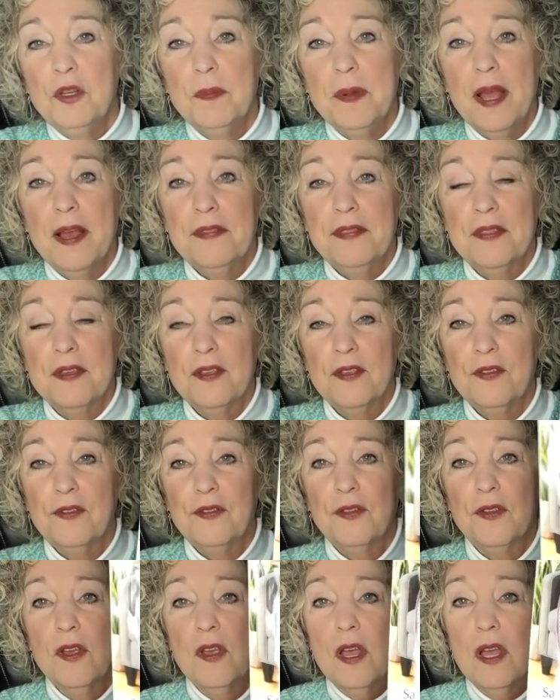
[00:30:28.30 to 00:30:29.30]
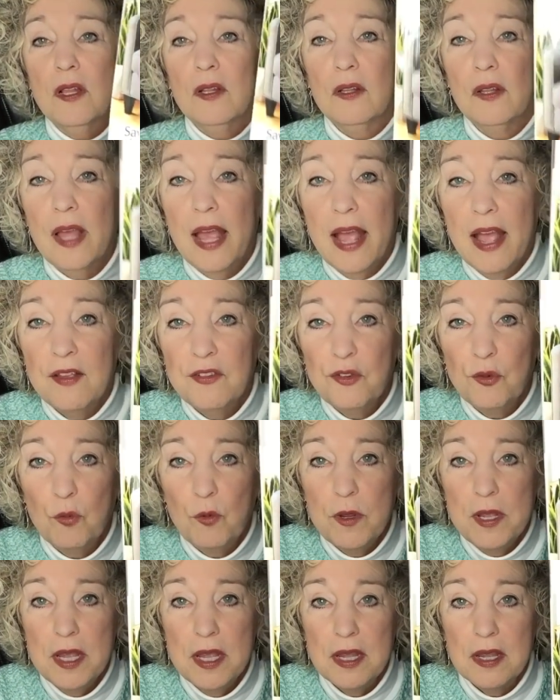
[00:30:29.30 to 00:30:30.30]
about this last
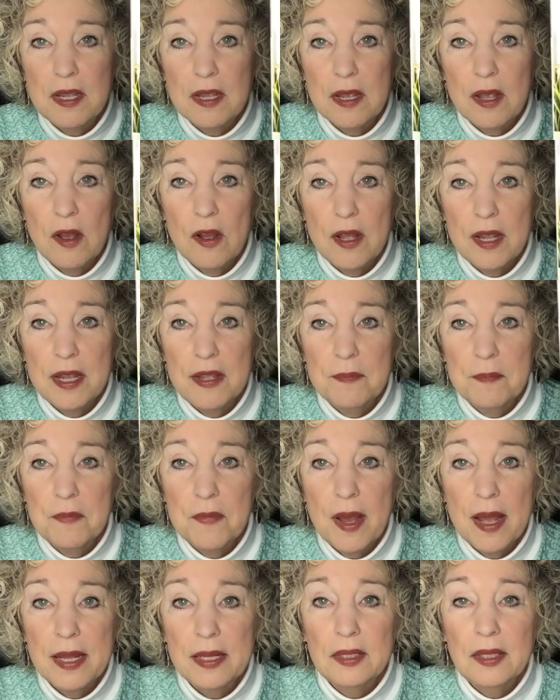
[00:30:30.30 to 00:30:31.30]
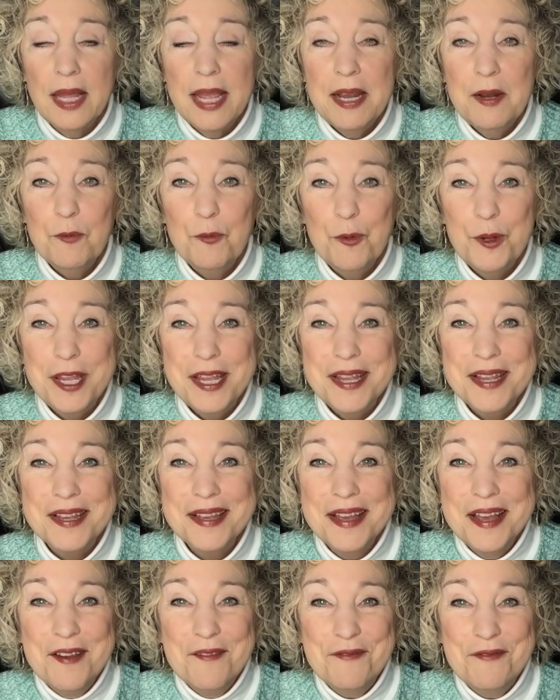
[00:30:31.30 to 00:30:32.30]
week uh, in my late week
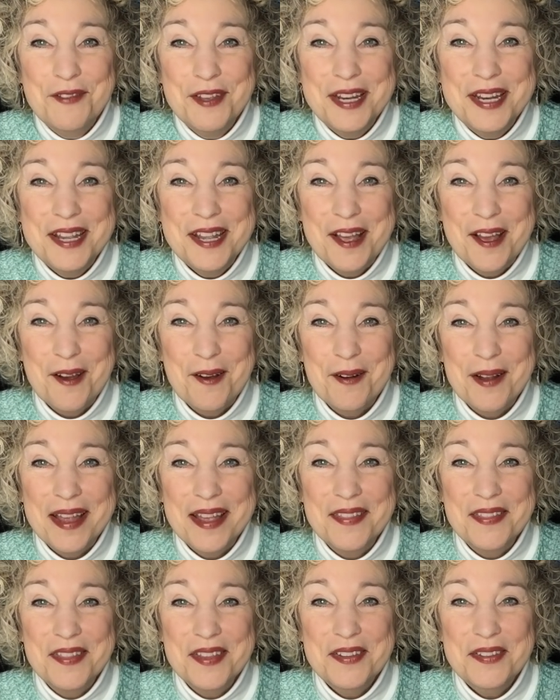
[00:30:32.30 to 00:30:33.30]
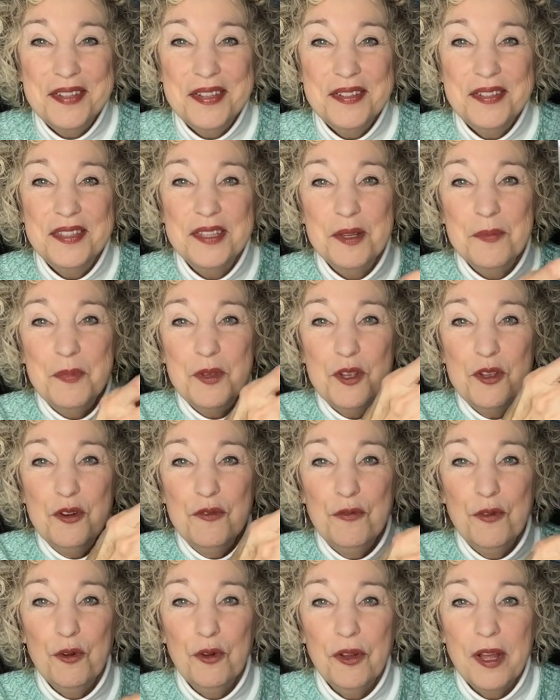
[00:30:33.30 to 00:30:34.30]
video and this is the
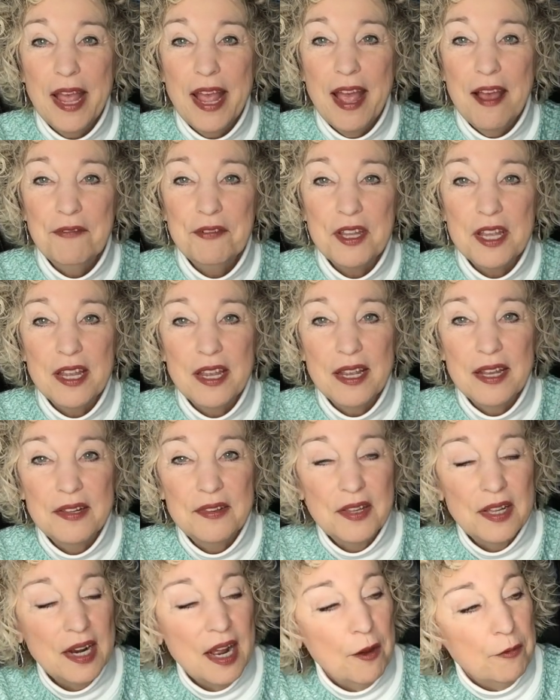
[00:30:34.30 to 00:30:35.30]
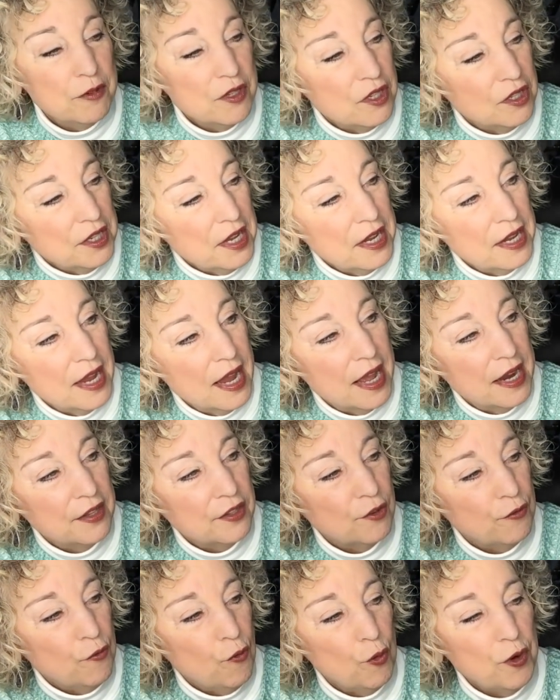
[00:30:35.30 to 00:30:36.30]
beautiful afghan that i was looking at
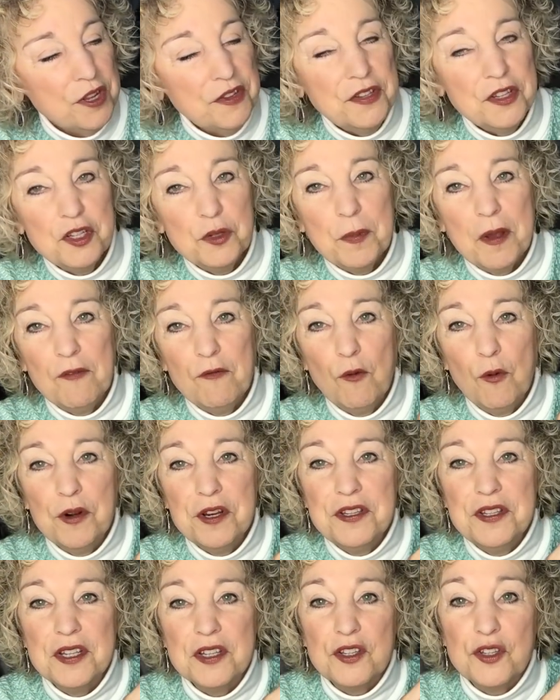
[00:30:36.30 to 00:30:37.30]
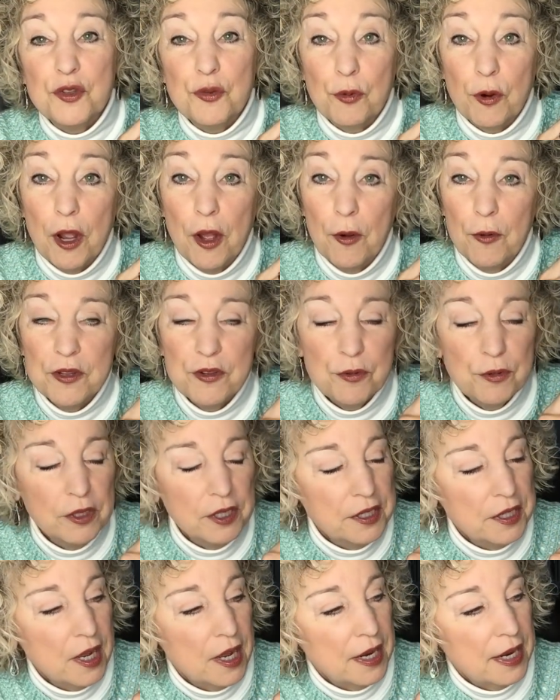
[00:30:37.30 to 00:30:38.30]
it's a 46 by 46 throw it's
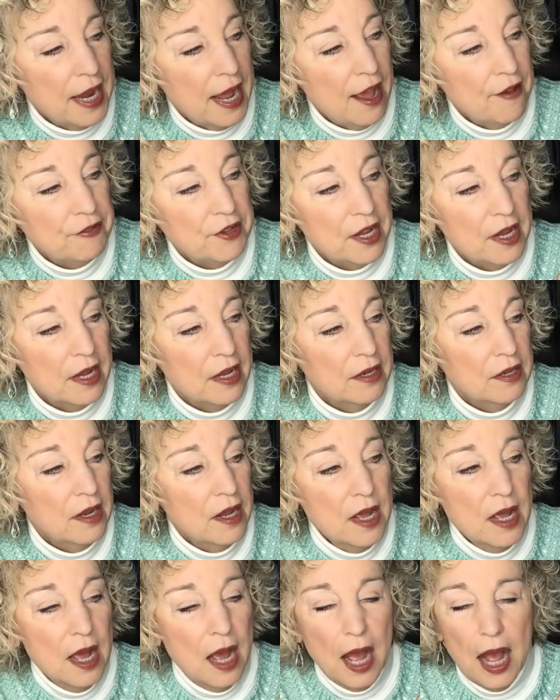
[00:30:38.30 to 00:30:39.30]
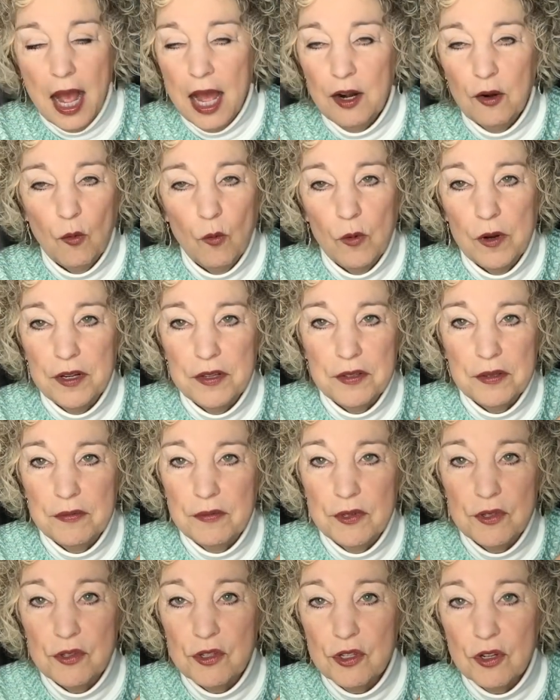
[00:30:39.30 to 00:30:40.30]
really not an afghan i don't want
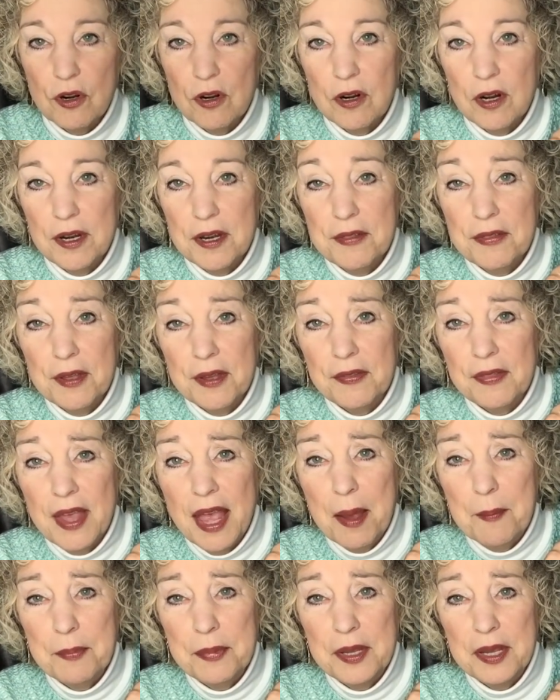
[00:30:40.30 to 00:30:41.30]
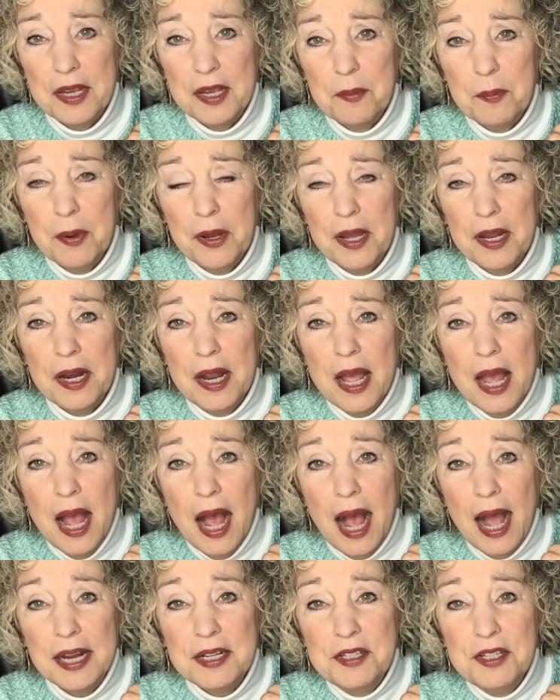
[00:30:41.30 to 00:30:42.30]
to get started on anything that big but
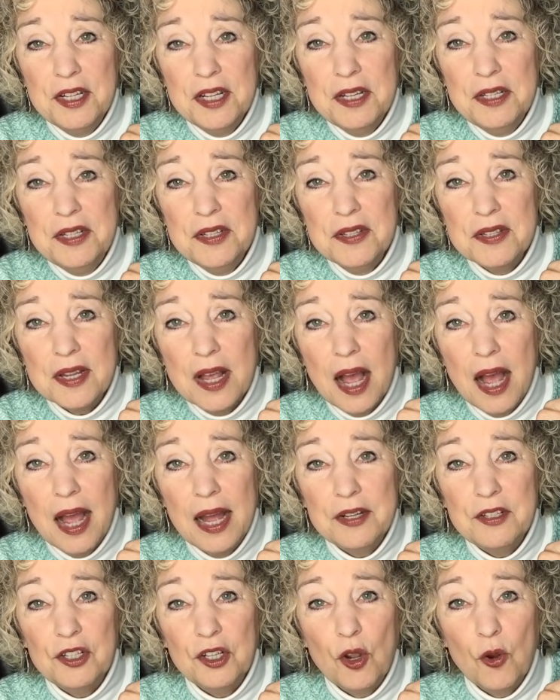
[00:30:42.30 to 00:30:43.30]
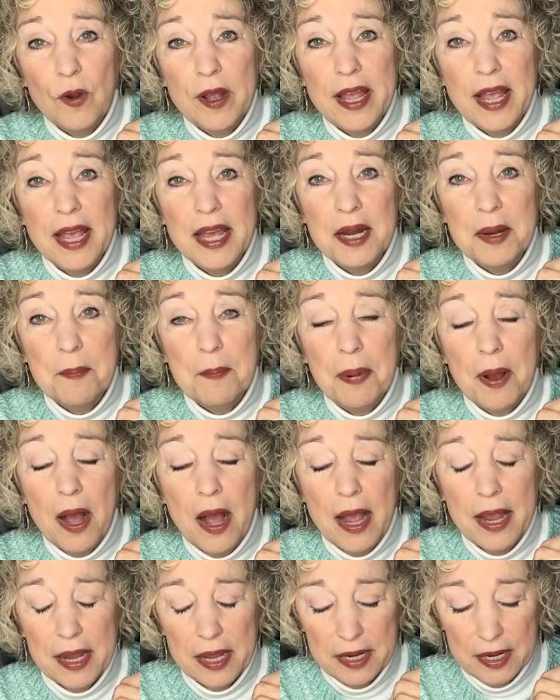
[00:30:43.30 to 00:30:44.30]
i did decide to go ahead and
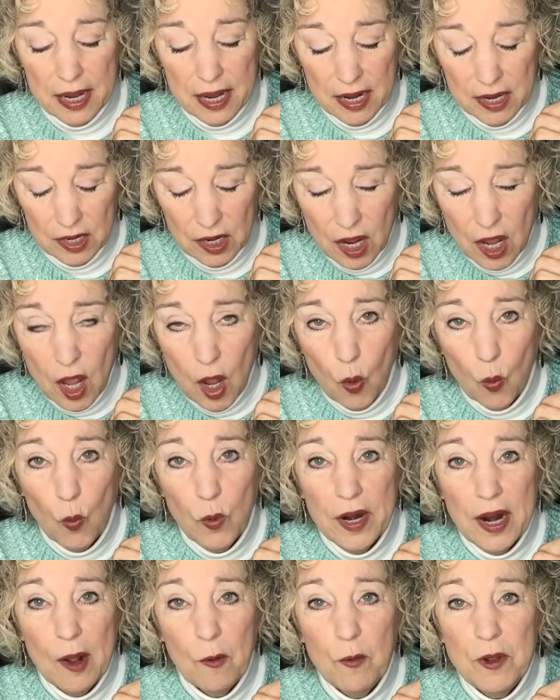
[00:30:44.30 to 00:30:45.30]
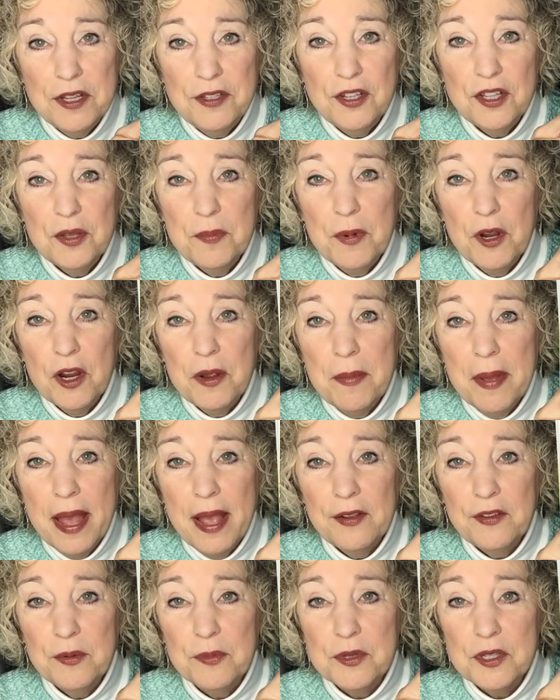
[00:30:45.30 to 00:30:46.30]
buy it and when i went to the mary
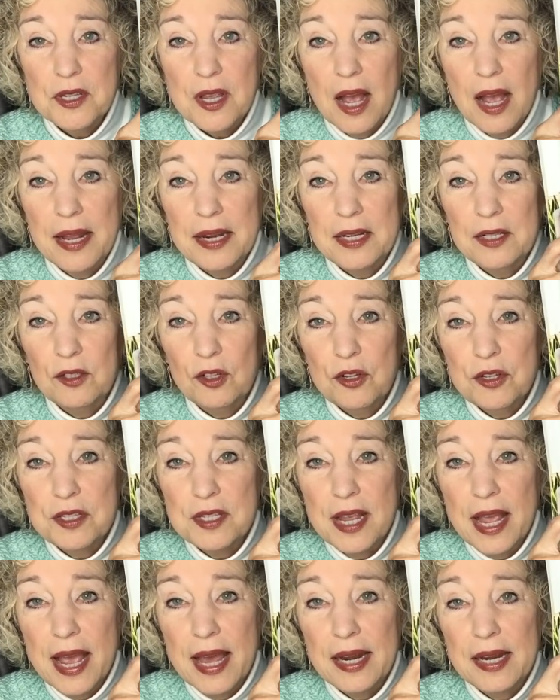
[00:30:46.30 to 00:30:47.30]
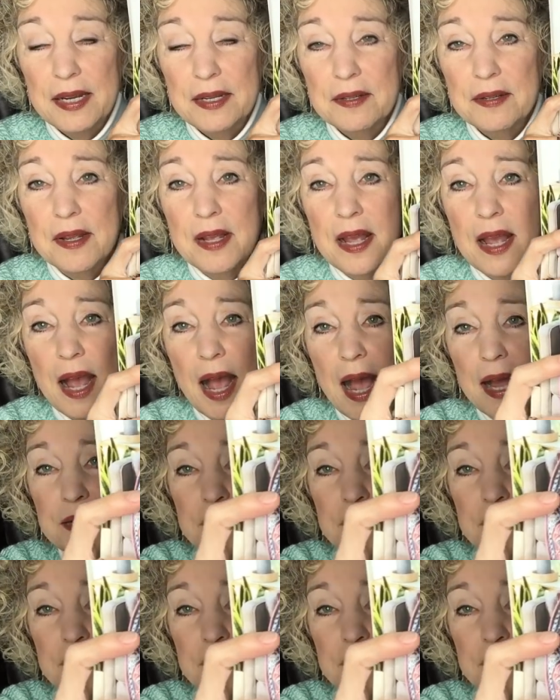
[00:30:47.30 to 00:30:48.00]
maxim site and looked at it I